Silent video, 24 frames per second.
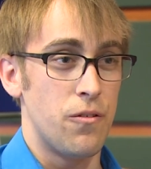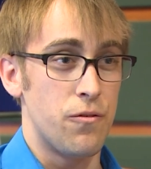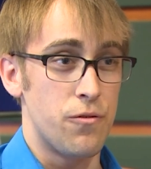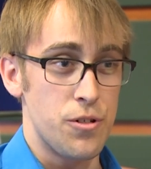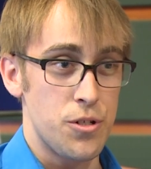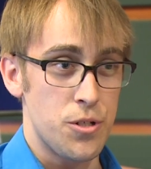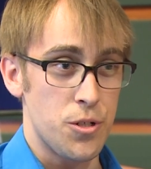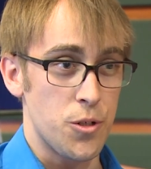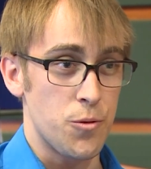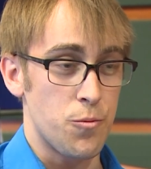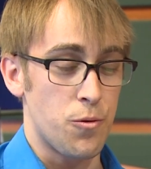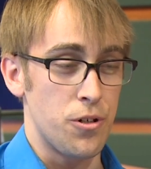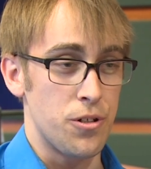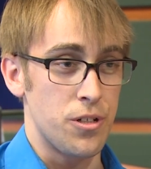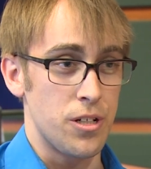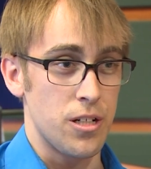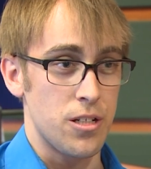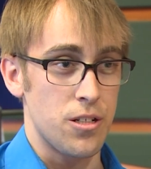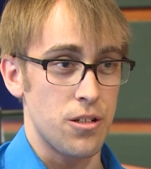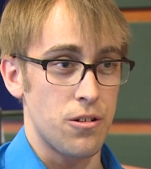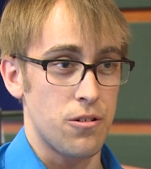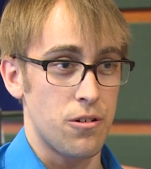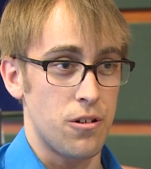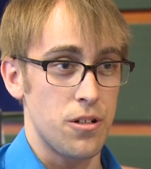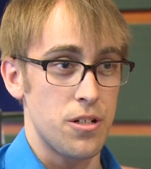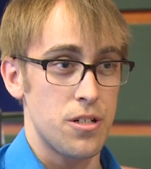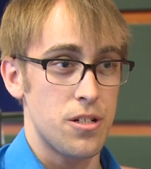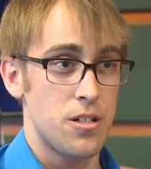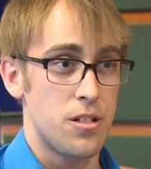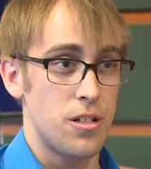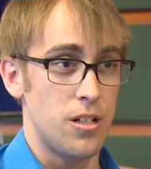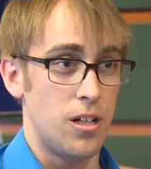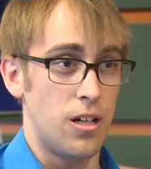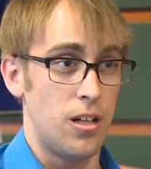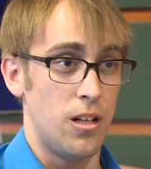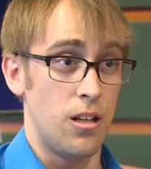research projects across
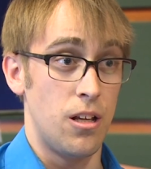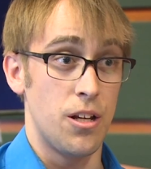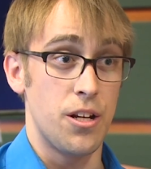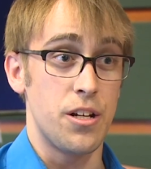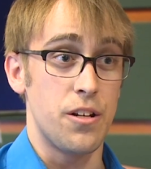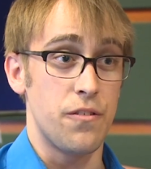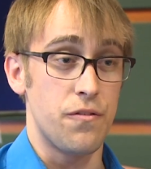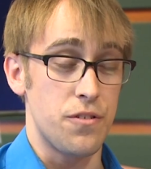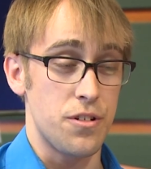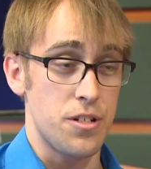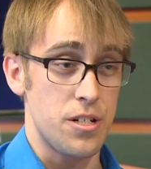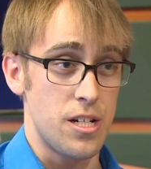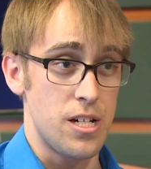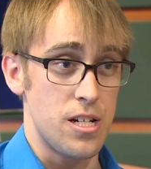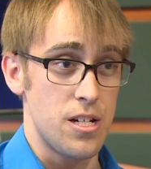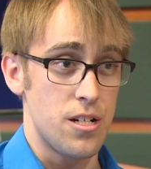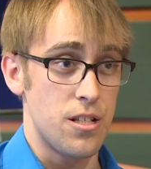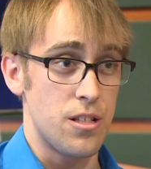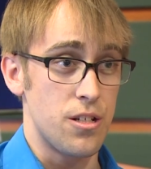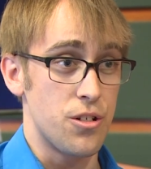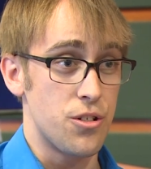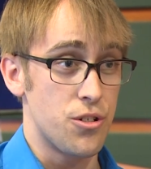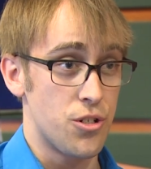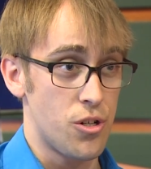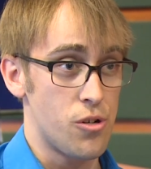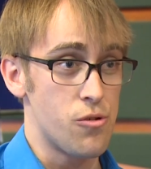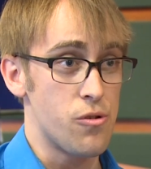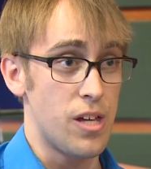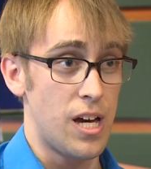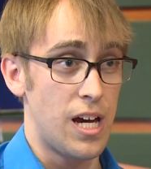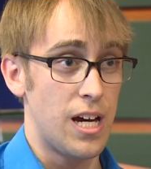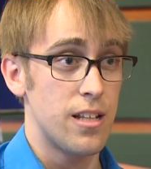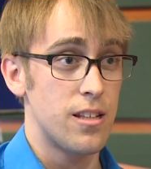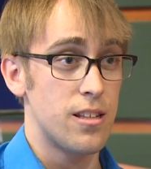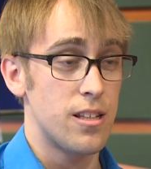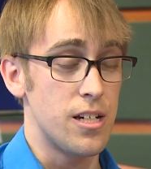a lot of different states that show
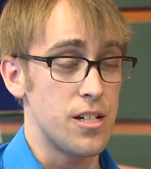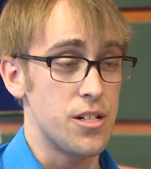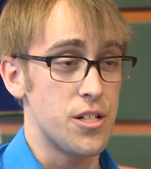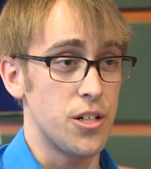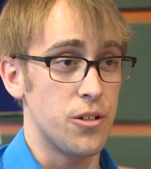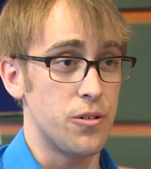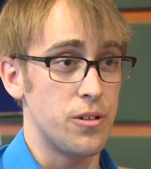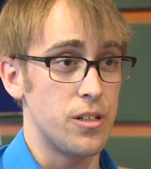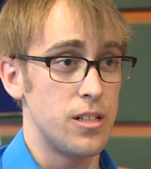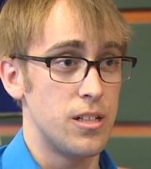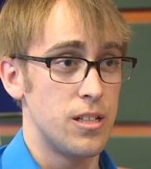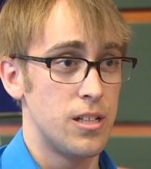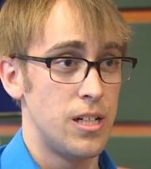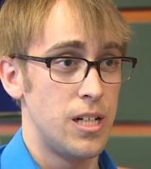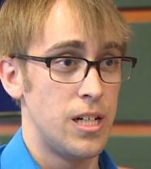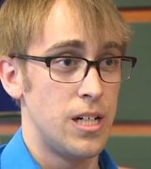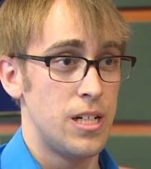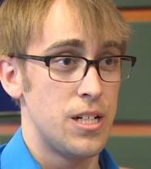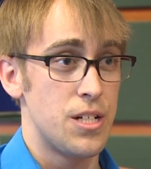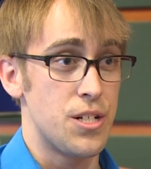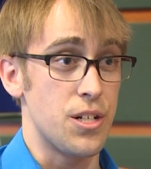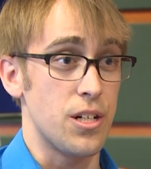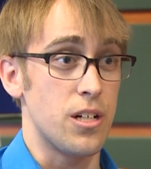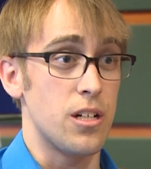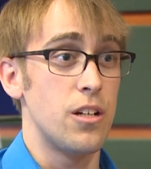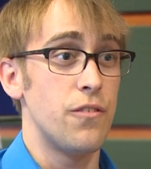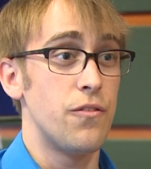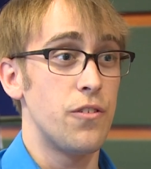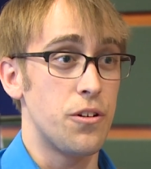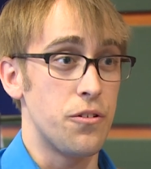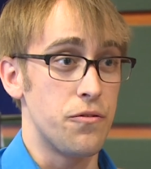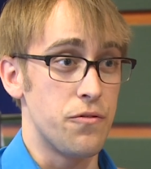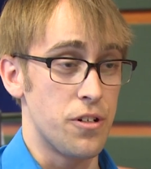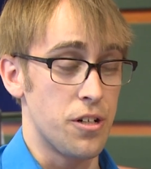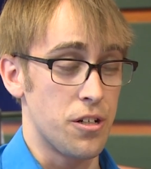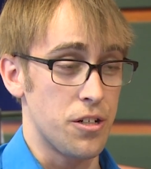that. They show a
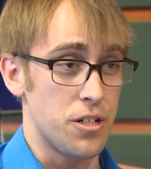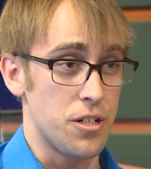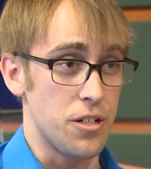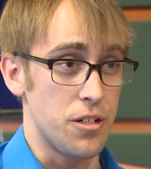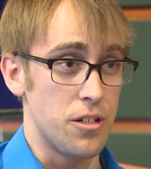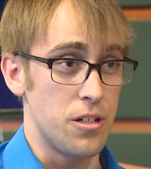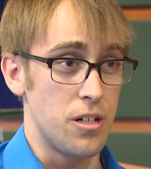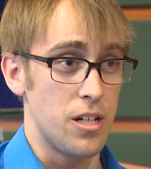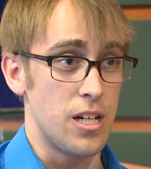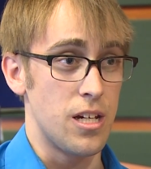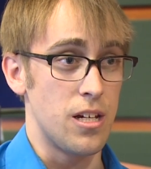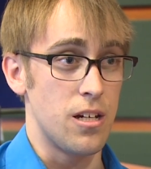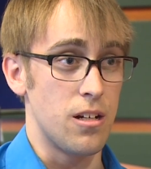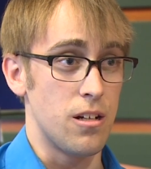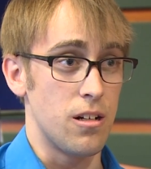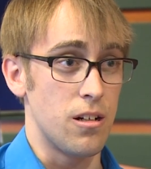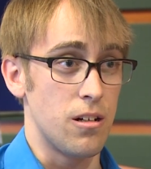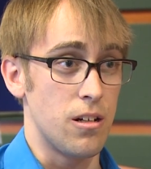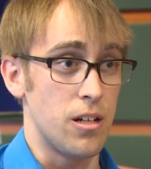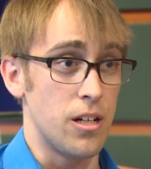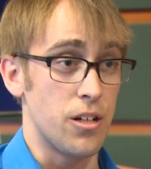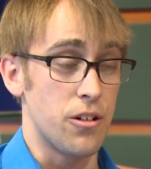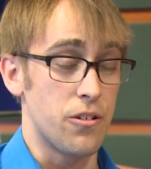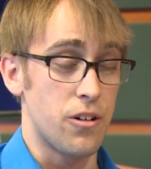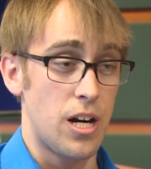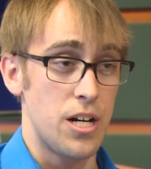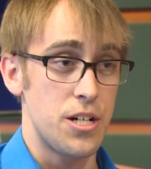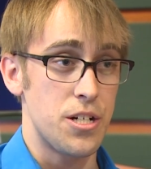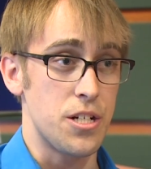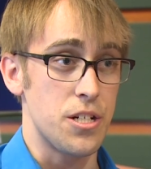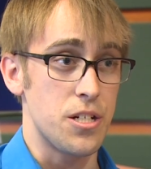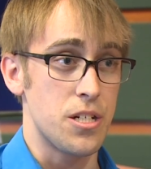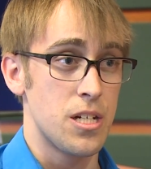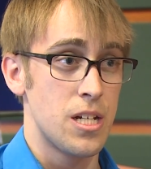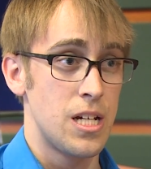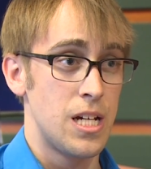significant reduction in
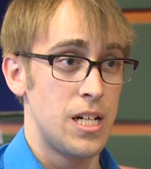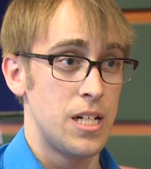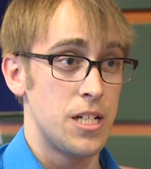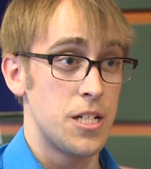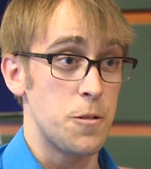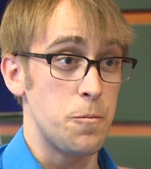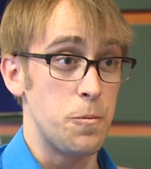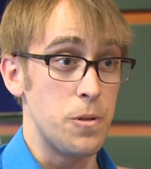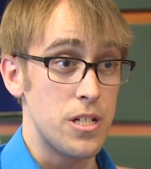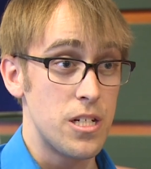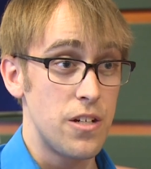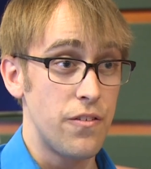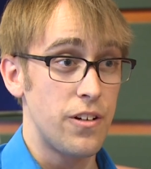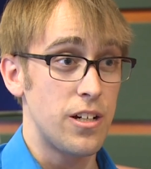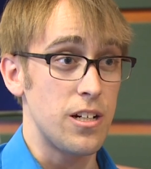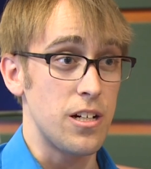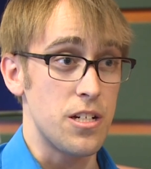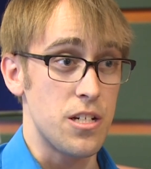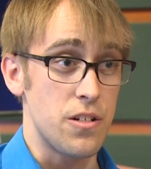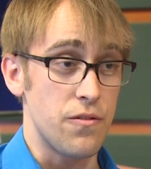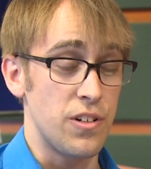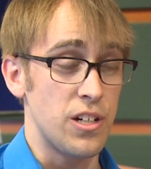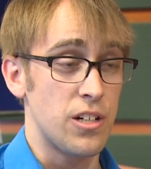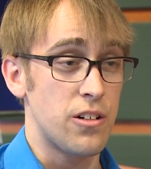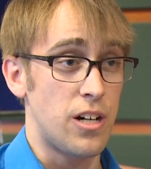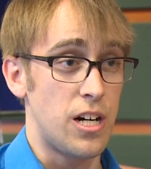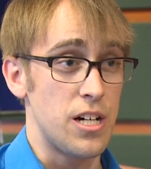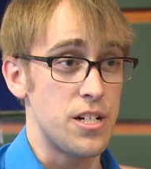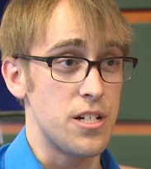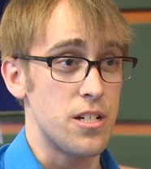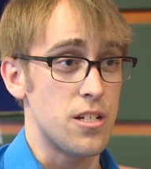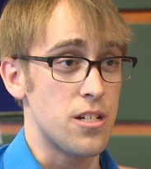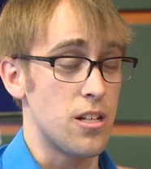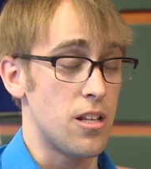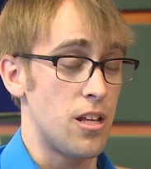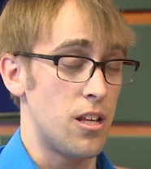crashes, specifically severe
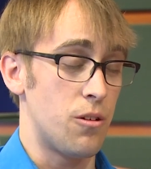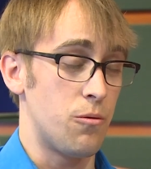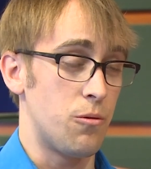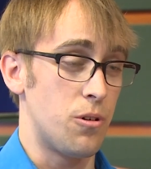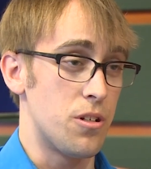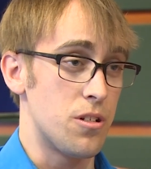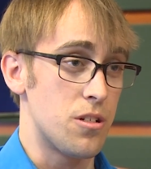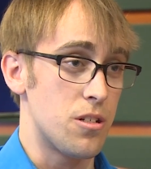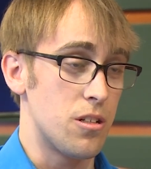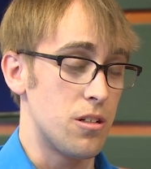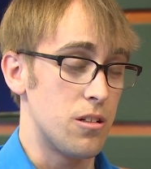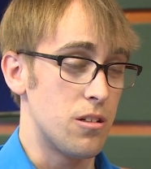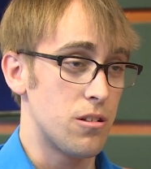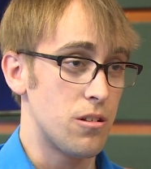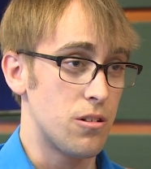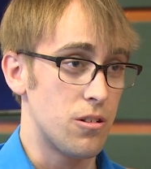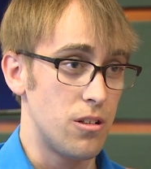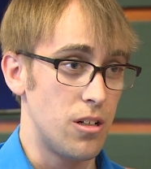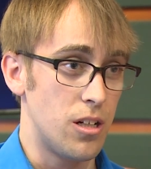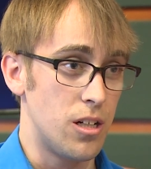crashes, so they're the ones that